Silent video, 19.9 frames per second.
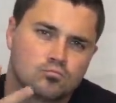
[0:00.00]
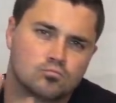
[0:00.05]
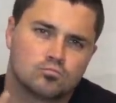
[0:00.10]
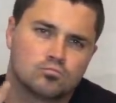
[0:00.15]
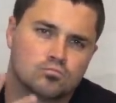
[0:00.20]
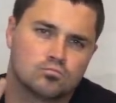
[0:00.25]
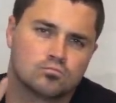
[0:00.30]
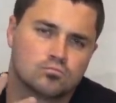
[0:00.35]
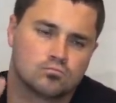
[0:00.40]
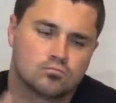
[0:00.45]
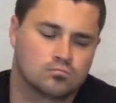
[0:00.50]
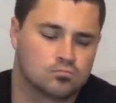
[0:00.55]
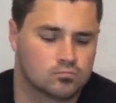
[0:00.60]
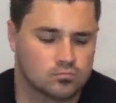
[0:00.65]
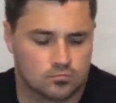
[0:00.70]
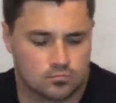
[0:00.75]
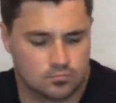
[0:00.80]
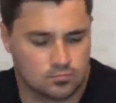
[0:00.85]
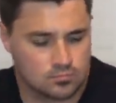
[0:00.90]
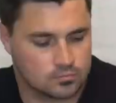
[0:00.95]

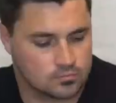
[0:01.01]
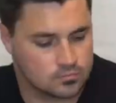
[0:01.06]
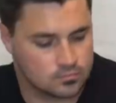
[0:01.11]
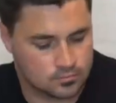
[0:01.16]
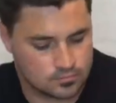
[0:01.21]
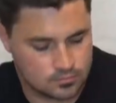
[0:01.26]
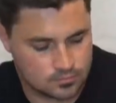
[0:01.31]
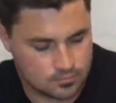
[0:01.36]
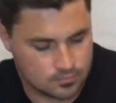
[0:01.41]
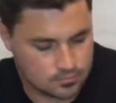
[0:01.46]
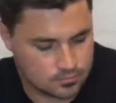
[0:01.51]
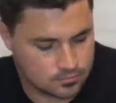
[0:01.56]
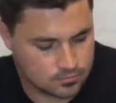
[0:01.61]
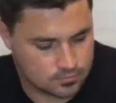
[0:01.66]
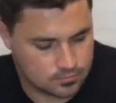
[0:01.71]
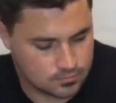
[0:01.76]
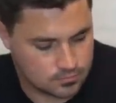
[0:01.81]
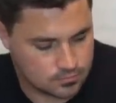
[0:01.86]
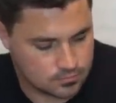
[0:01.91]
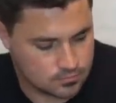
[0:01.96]

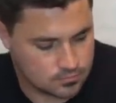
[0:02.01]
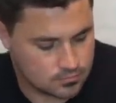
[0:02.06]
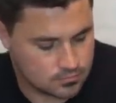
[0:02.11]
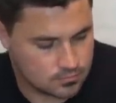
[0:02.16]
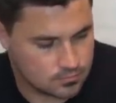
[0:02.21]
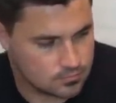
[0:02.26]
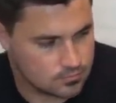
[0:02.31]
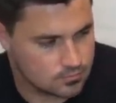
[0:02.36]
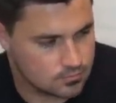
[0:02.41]
This person isn't speaking.